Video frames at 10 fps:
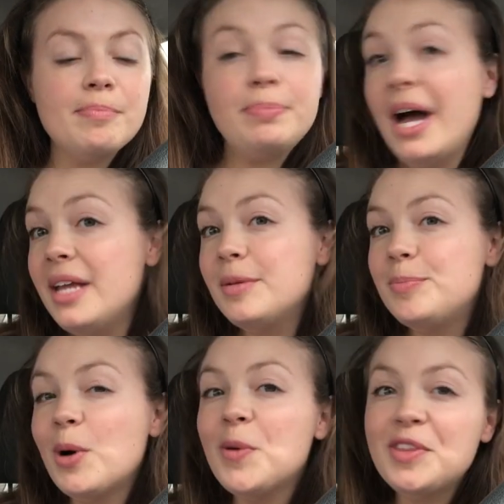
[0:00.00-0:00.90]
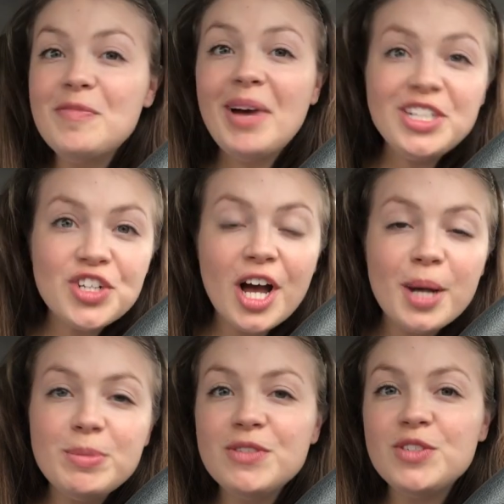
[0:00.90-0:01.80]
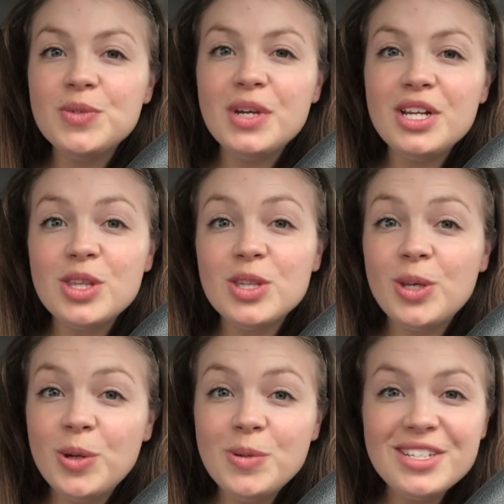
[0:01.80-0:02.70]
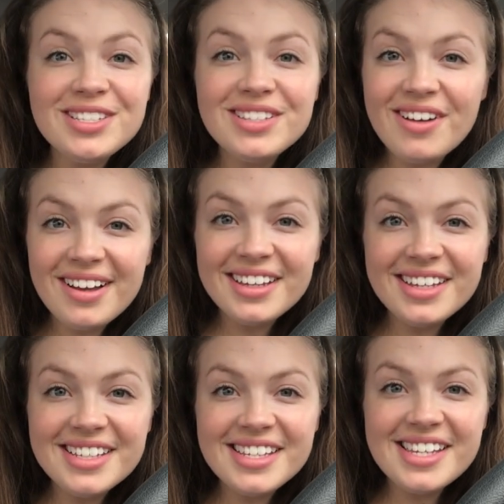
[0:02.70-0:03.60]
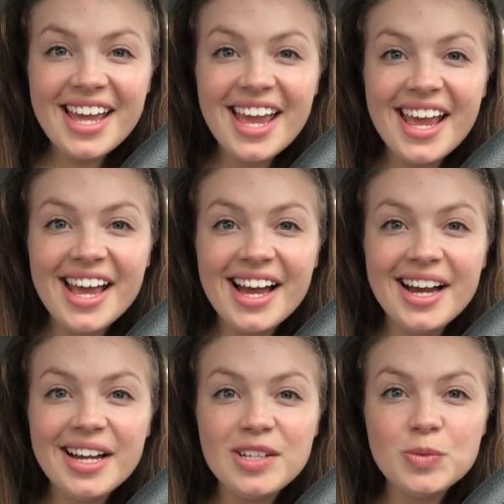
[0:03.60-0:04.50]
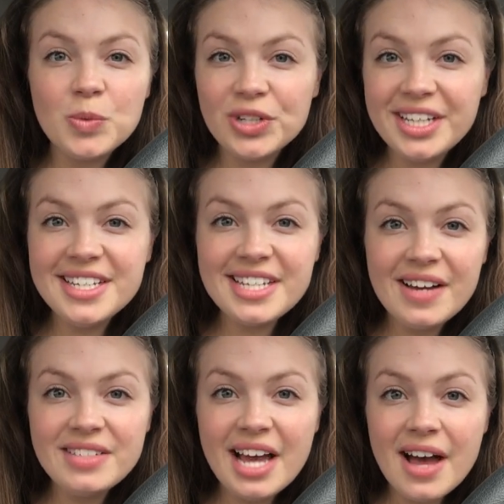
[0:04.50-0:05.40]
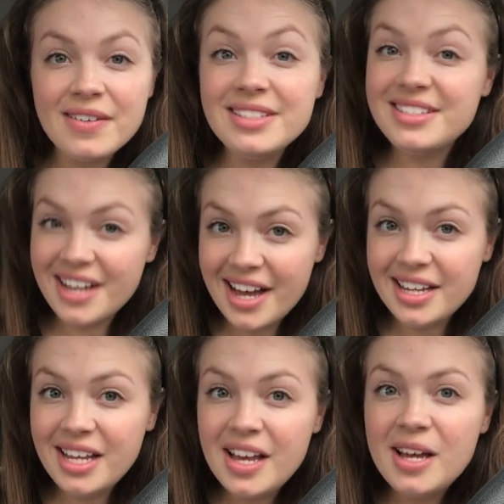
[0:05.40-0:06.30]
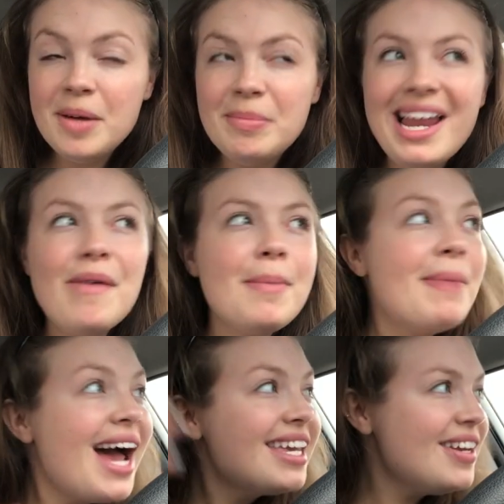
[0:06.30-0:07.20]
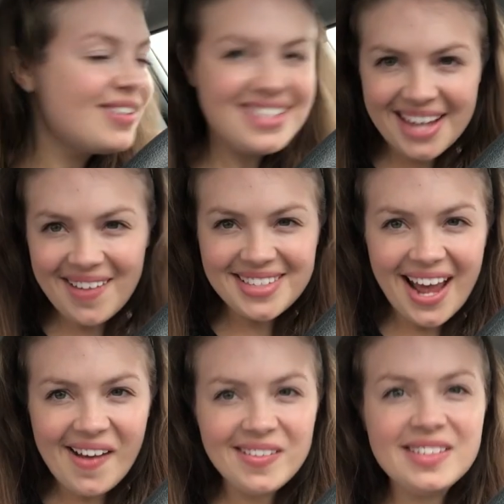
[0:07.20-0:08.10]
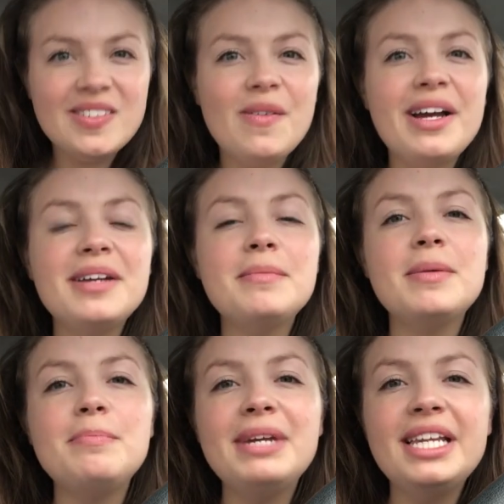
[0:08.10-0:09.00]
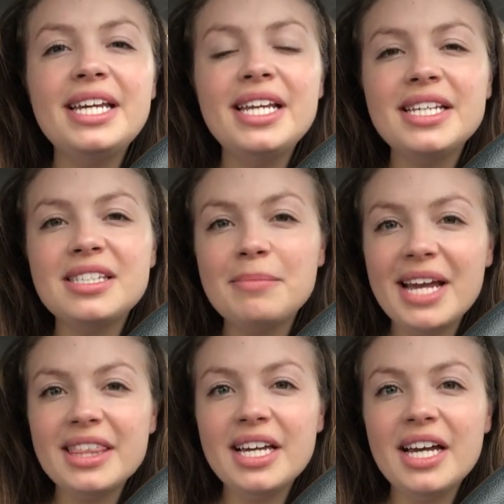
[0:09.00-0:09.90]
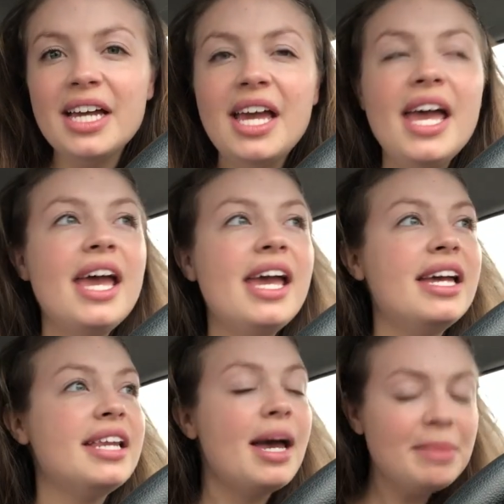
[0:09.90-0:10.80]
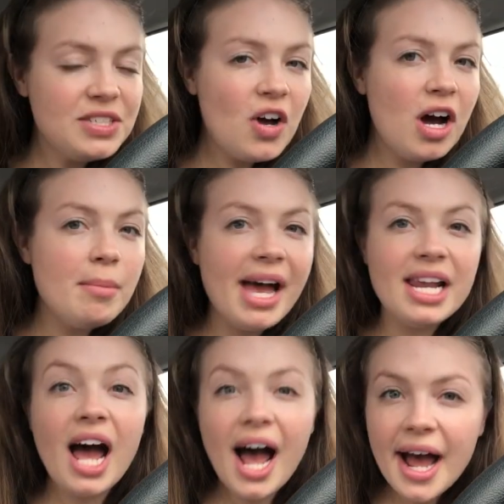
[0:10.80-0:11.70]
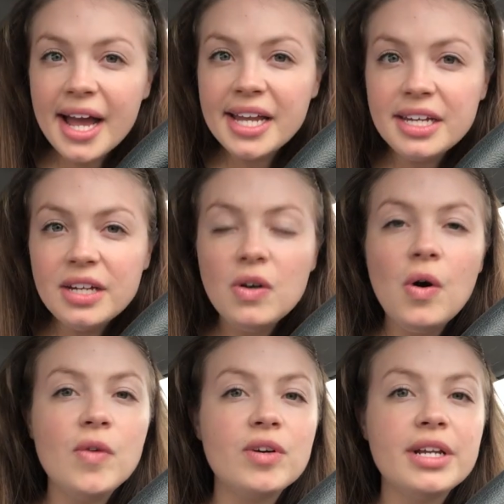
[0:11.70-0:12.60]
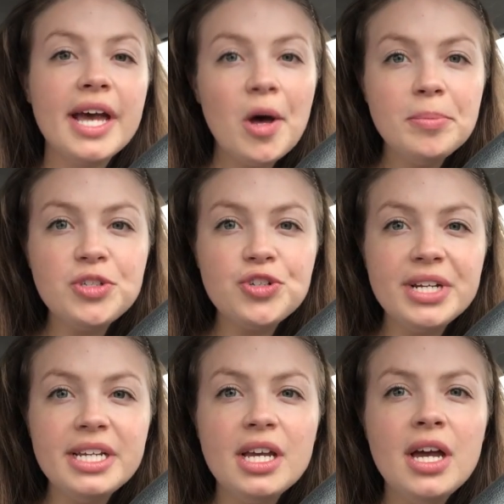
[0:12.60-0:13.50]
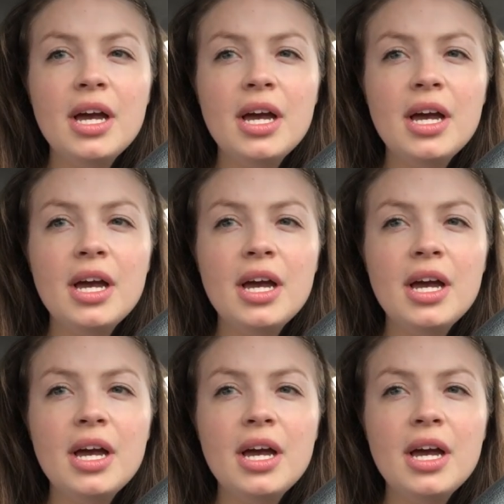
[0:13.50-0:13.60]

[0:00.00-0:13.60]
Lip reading: But both of my jobs of doing the cute doggies and working downtown is done. But now I'm back here in downtown. So I am meeting Samantha and Emmy Tom at Hyde over on Elm Street.